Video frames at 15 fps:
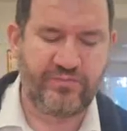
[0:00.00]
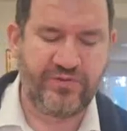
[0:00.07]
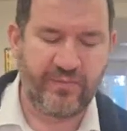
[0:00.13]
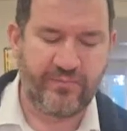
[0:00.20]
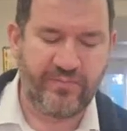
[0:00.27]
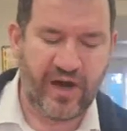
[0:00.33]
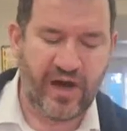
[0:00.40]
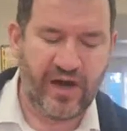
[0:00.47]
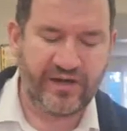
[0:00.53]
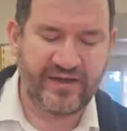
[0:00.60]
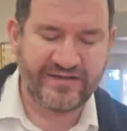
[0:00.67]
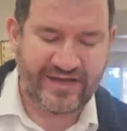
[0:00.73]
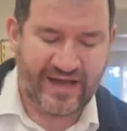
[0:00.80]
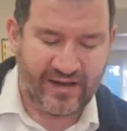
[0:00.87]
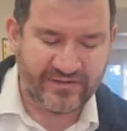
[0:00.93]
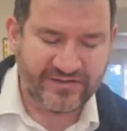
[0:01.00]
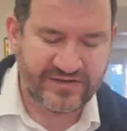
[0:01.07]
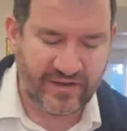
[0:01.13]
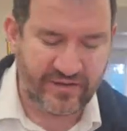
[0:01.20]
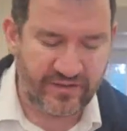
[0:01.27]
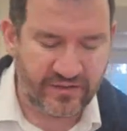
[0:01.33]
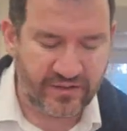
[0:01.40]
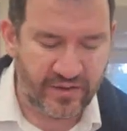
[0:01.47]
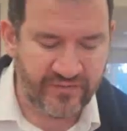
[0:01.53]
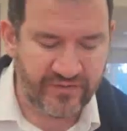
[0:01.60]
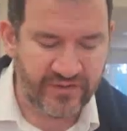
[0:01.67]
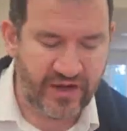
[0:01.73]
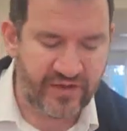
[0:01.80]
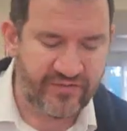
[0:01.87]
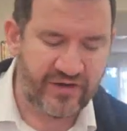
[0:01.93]
the bark is outside the
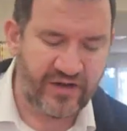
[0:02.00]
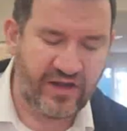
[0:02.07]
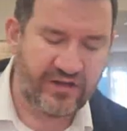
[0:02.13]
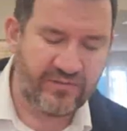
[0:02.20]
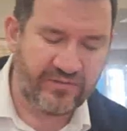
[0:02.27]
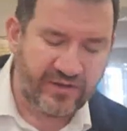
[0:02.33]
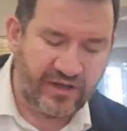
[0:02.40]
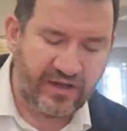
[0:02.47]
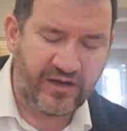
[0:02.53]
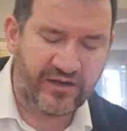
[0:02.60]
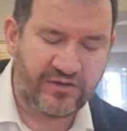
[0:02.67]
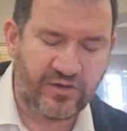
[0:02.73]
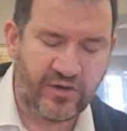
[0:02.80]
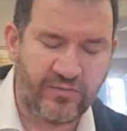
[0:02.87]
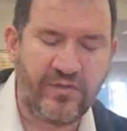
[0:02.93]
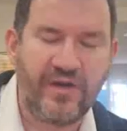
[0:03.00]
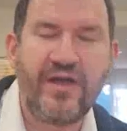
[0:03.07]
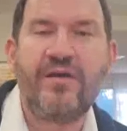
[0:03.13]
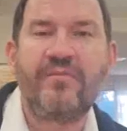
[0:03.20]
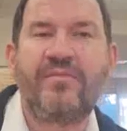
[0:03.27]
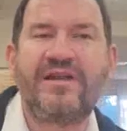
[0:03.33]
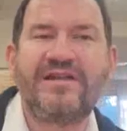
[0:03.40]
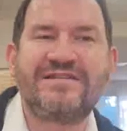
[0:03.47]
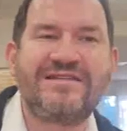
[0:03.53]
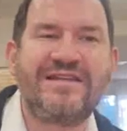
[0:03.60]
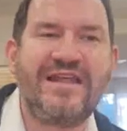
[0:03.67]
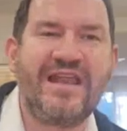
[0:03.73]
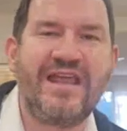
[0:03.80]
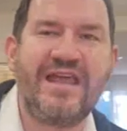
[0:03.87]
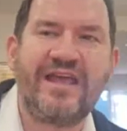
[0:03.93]
tchum, but it's
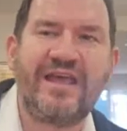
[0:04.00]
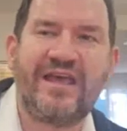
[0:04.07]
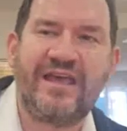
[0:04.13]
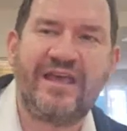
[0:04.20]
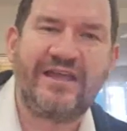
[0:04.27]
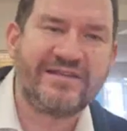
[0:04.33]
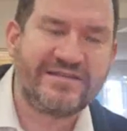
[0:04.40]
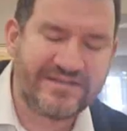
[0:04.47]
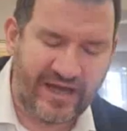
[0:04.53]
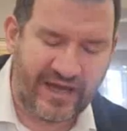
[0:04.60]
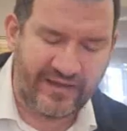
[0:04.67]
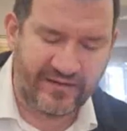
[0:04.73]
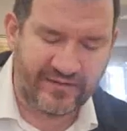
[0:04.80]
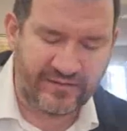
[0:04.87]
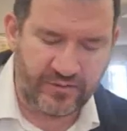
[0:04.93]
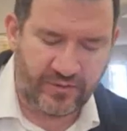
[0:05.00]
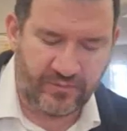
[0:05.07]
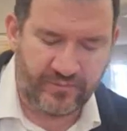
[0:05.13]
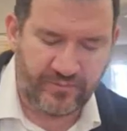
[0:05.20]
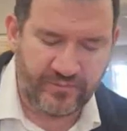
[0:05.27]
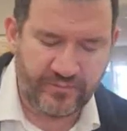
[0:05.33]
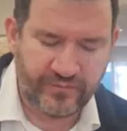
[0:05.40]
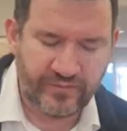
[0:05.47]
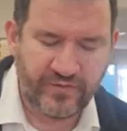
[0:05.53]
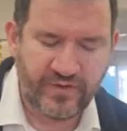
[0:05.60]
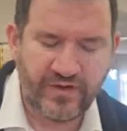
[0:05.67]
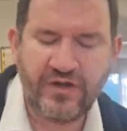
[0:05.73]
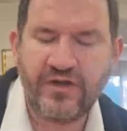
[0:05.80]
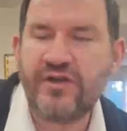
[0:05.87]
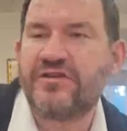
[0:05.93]
leaning inside the tchum.
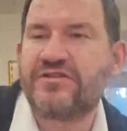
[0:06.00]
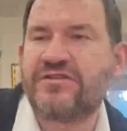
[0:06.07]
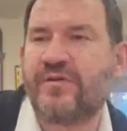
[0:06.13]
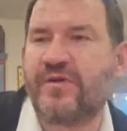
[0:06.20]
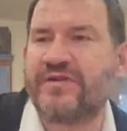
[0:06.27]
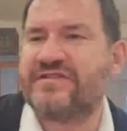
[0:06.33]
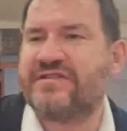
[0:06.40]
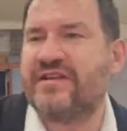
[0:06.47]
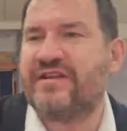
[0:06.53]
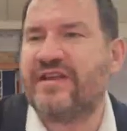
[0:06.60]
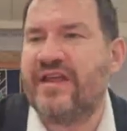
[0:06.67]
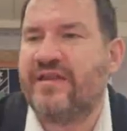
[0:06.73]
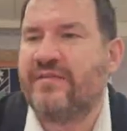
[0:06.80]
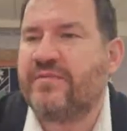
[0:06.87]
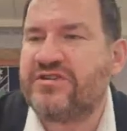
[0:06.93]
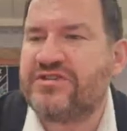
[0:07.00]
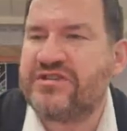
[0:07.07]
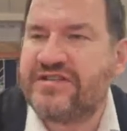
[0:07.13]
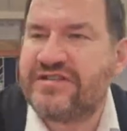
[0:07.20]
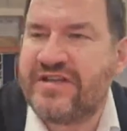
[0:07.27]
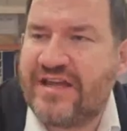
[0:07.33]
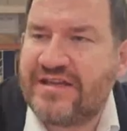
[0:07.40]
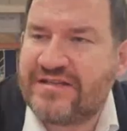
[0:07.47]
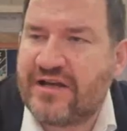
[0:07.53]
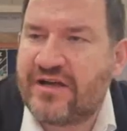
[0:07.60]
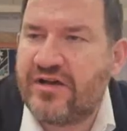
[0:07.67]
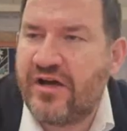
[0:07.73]
So what's the din? The Mishnah says,